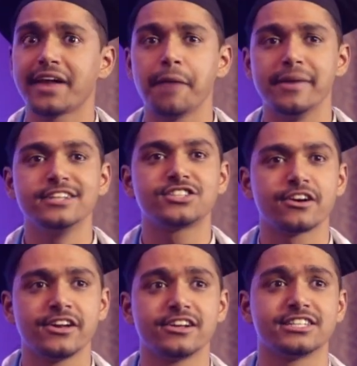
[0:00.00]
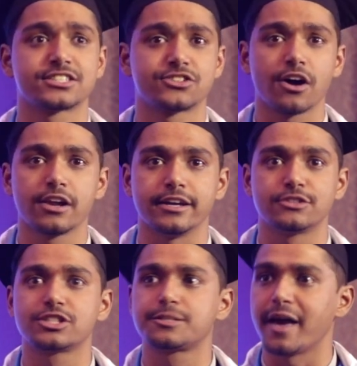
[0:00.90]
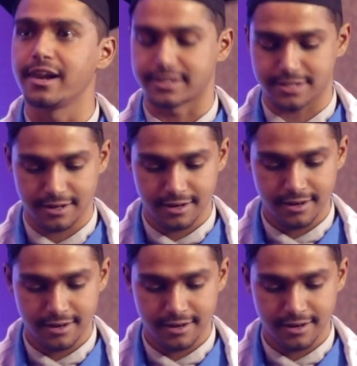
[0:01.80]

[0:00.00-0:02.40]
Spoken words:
but I'm internally struggling to spell it.